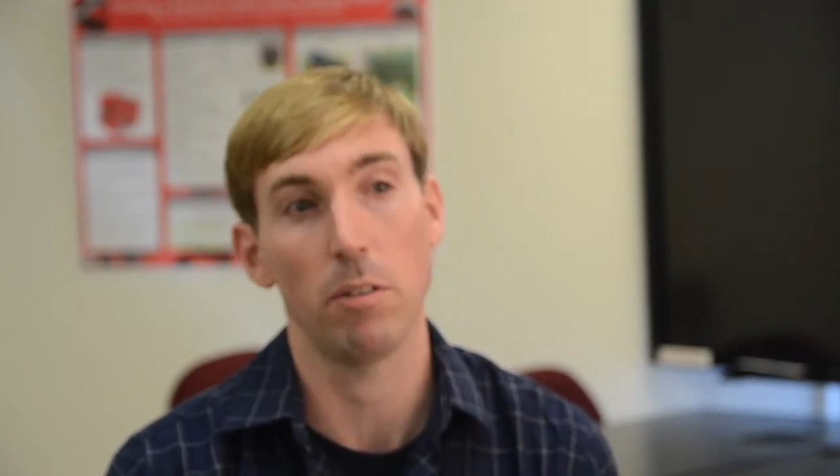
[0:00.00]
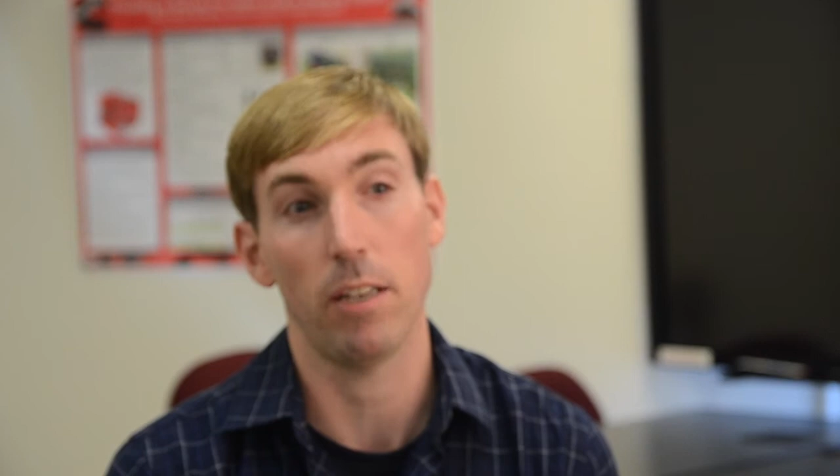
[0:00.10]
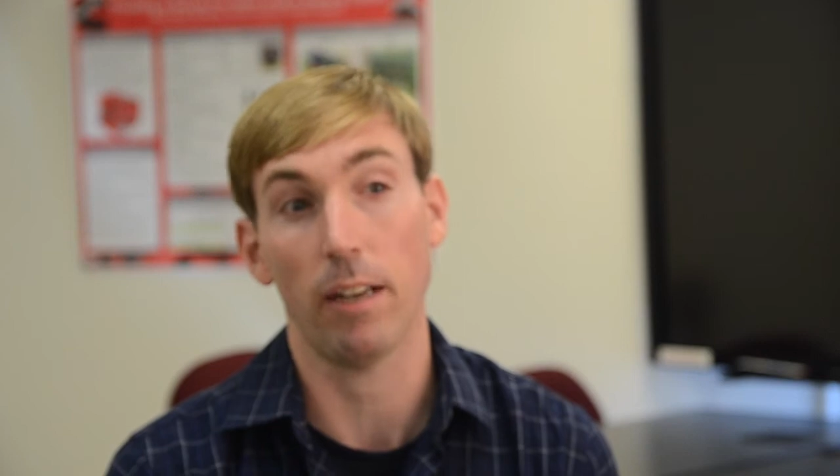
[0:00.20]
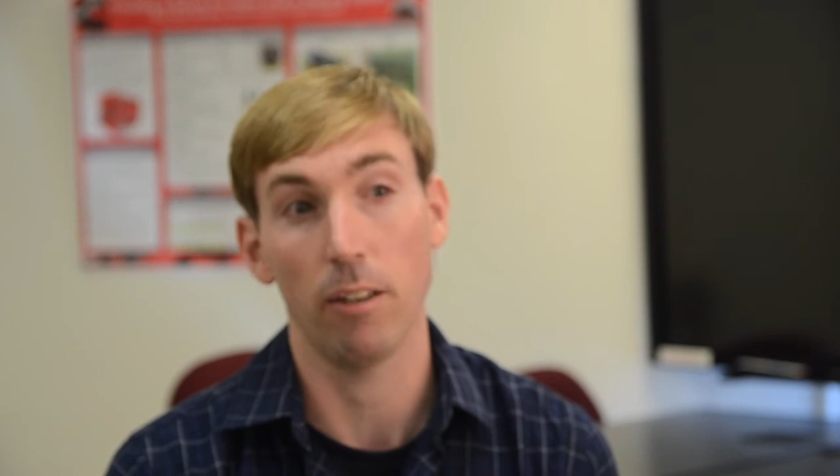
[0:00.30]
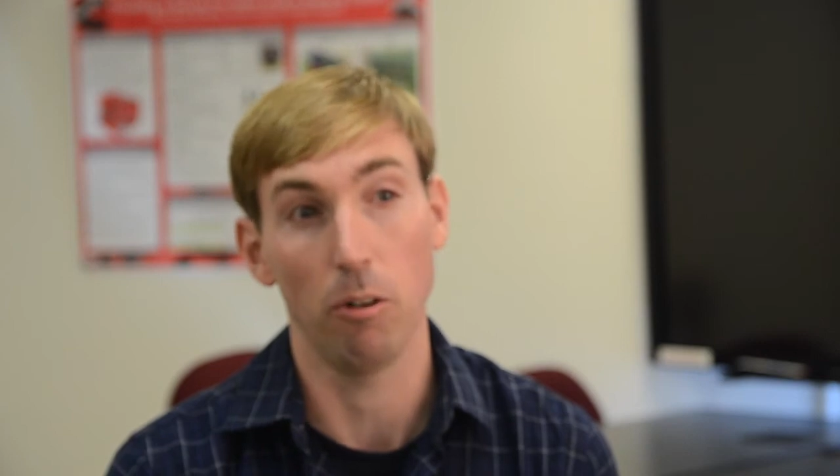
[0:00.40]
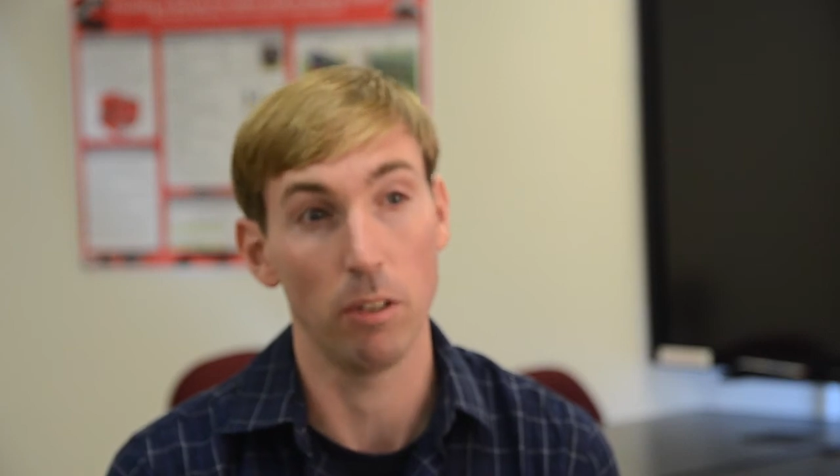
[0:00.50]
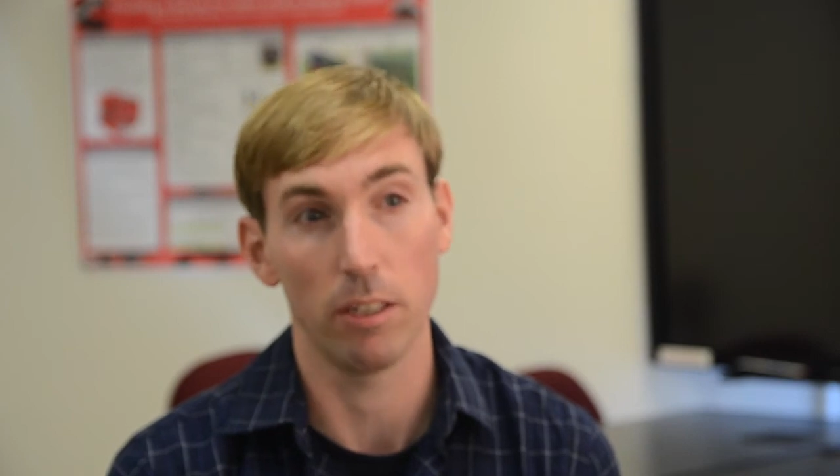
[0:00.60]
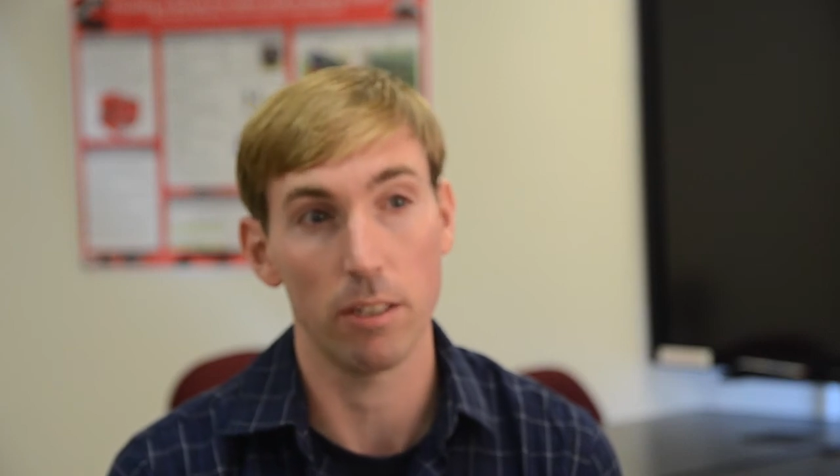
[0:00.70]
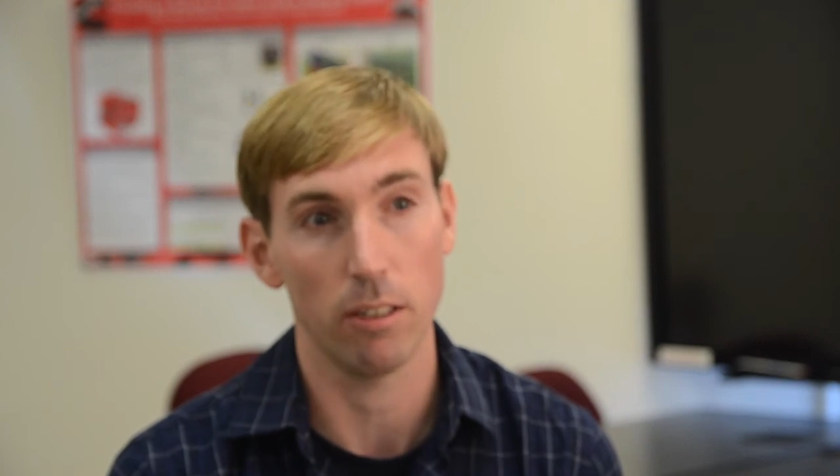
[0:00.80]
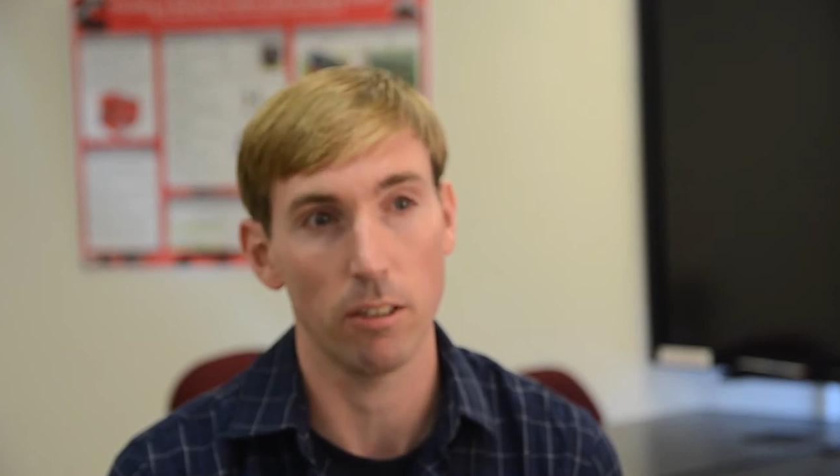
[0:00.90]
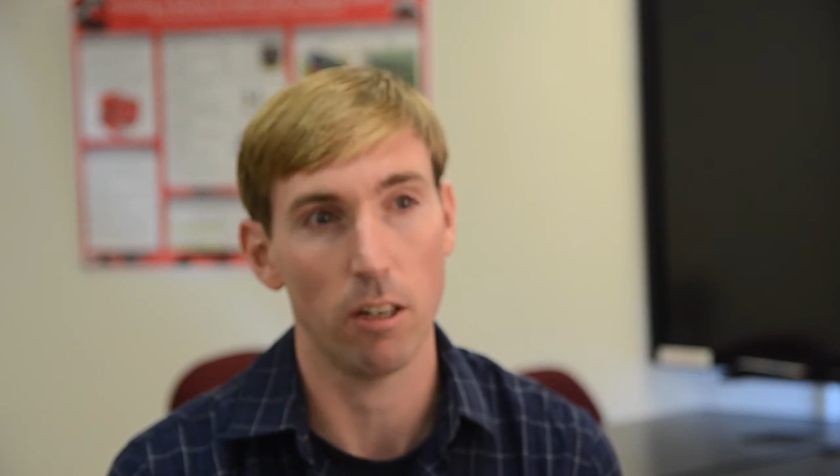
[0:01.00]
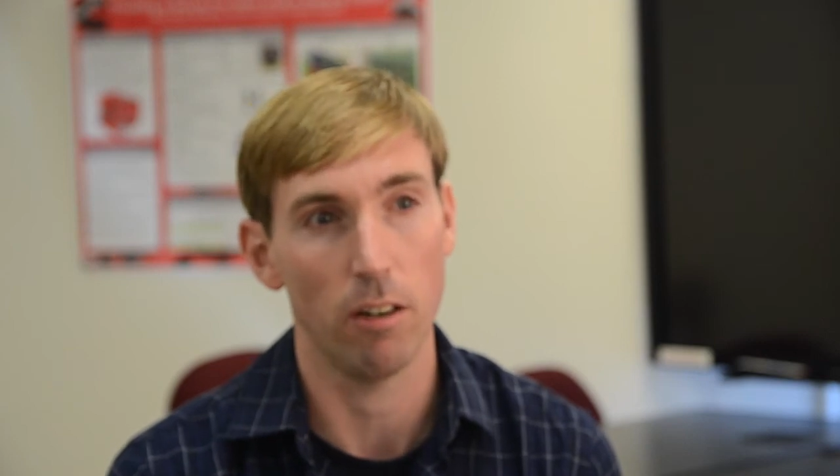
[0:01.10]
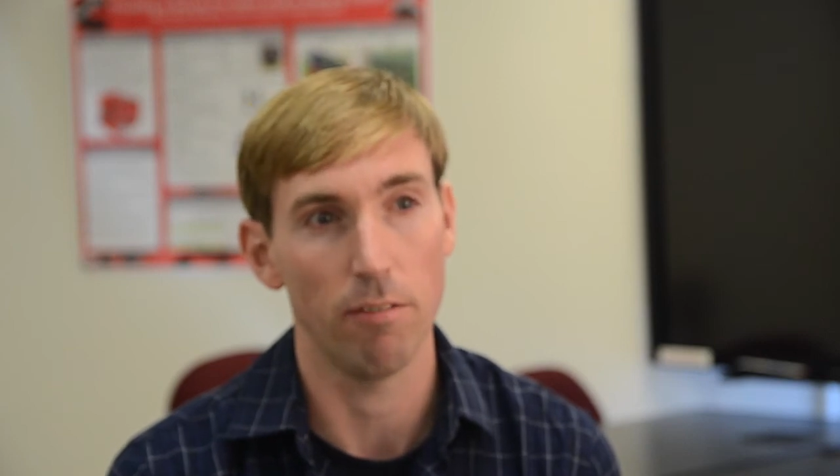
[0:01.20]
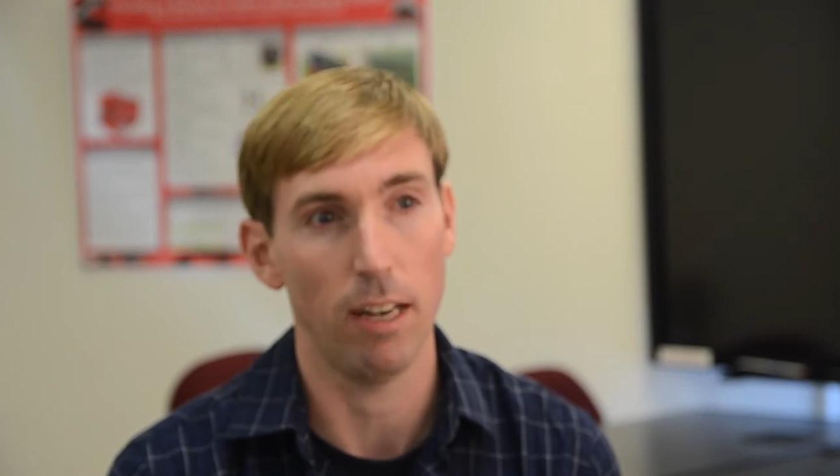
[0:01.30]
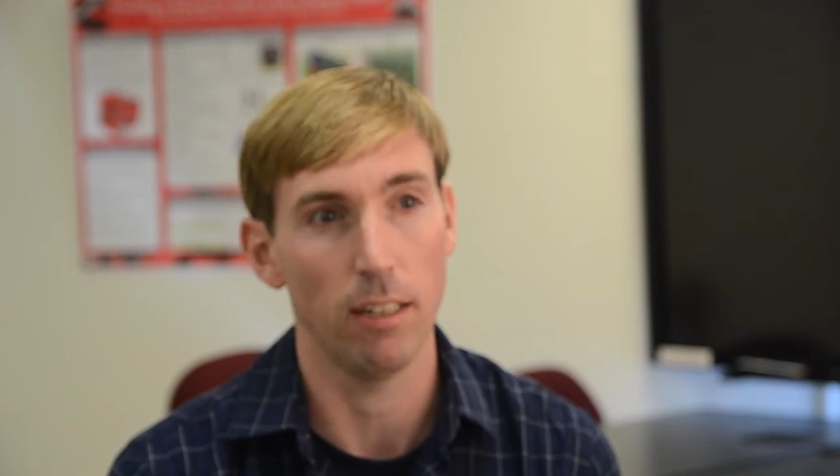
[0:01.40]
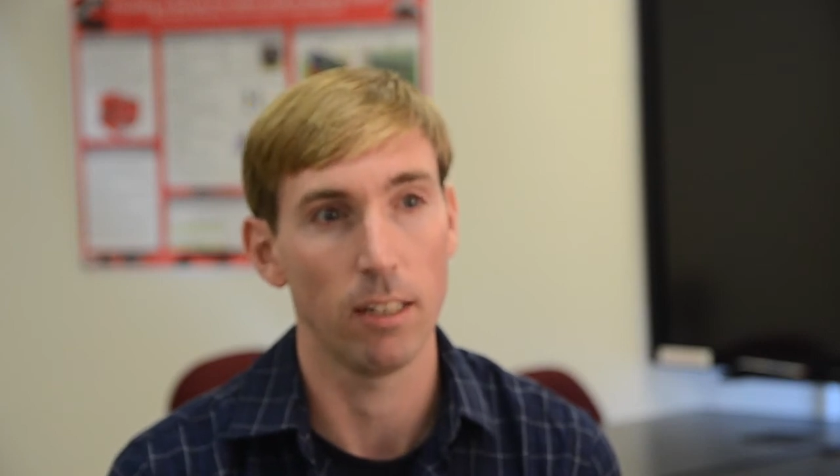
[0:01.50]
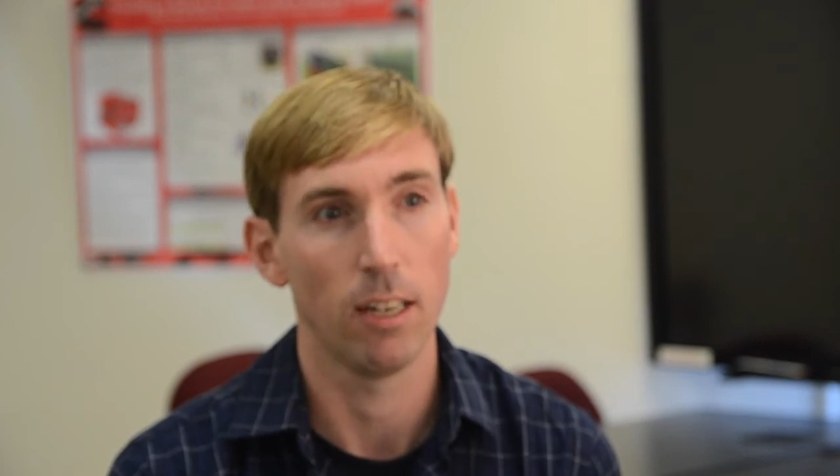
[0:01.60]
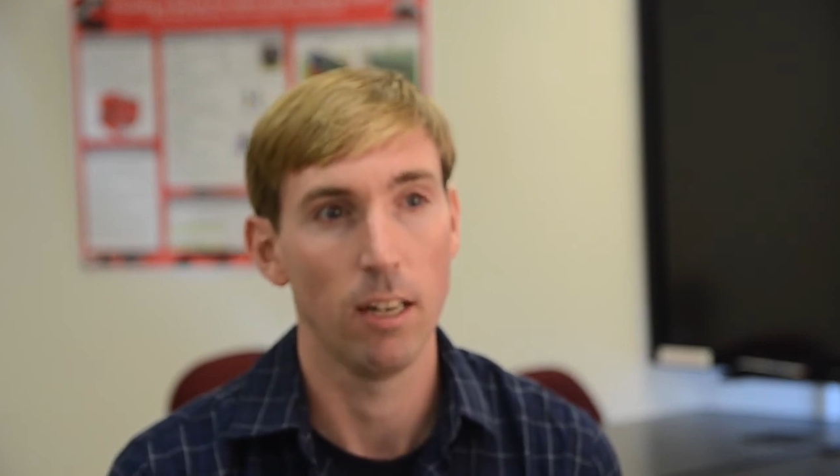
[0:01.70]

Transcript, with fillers: second only to Silicon Valley.